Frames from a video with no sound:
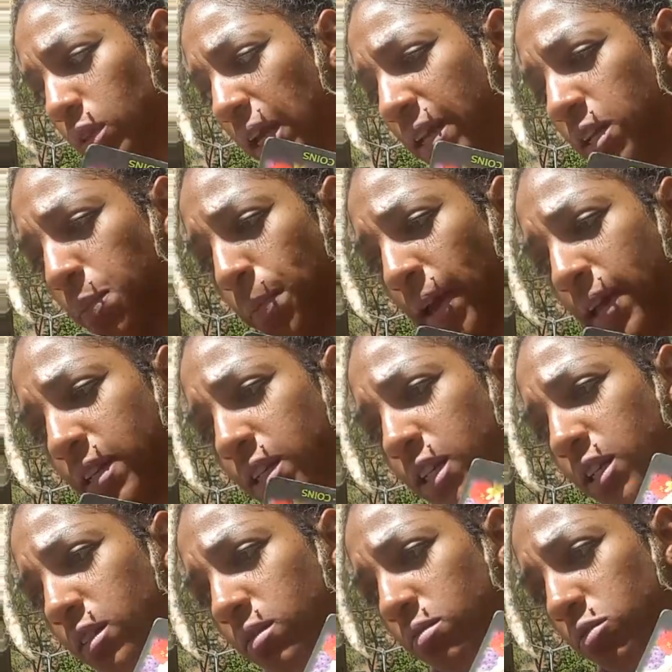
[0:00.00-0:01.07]

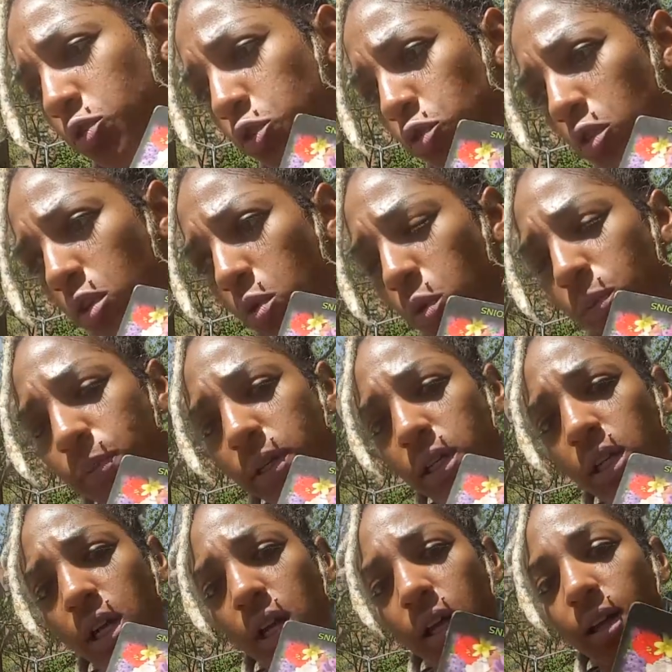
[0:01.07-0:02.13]
independent, strong woman,
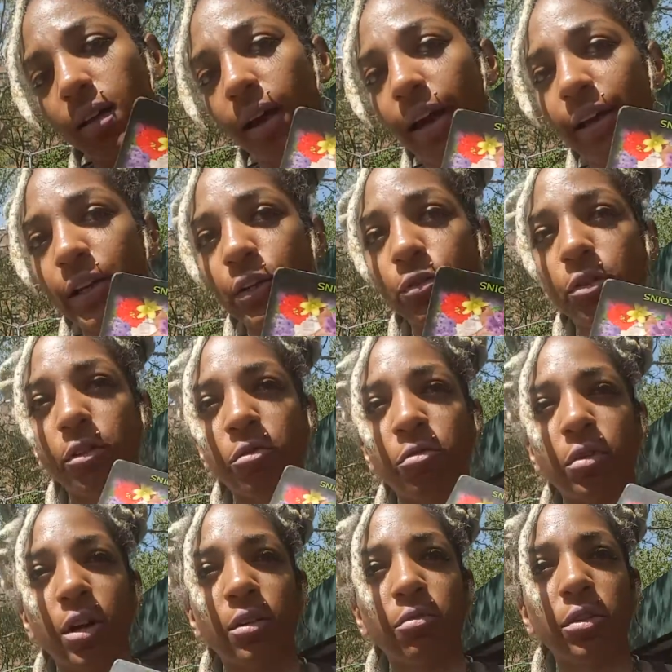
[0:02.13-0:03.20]
and
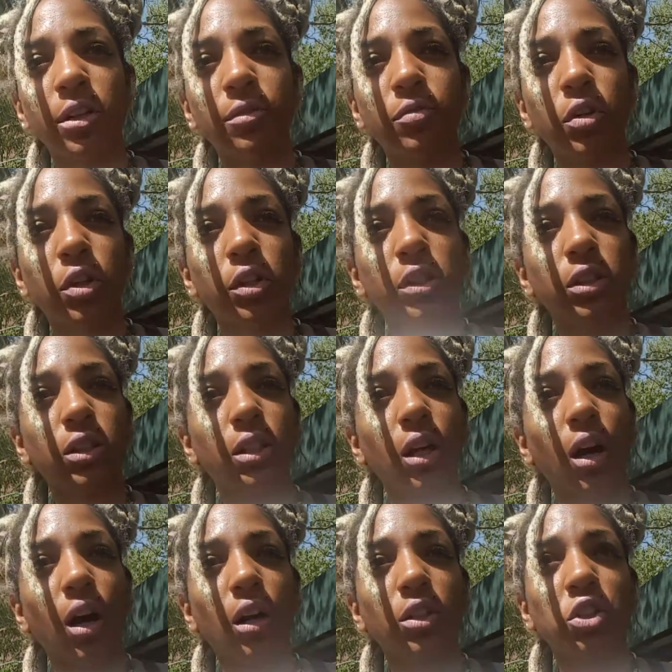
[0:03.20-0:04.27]
in reverse,
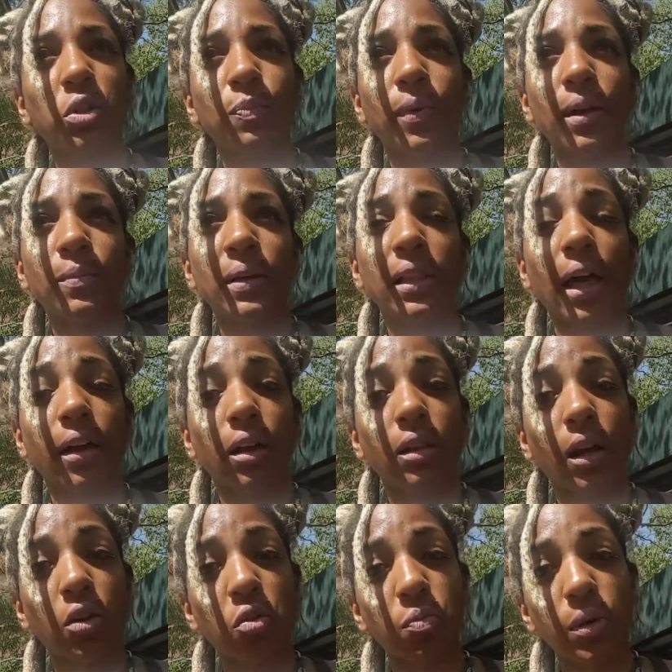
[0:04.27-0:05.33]
she may be lacking
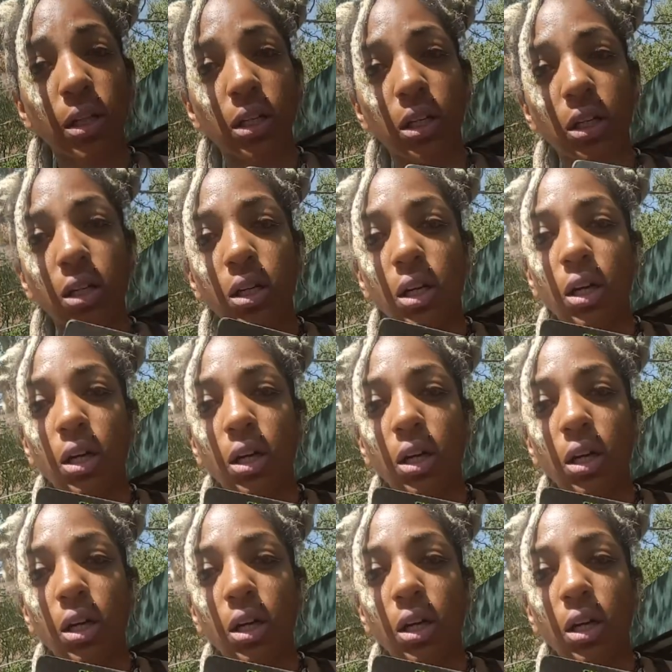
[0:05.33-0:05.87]
that humility,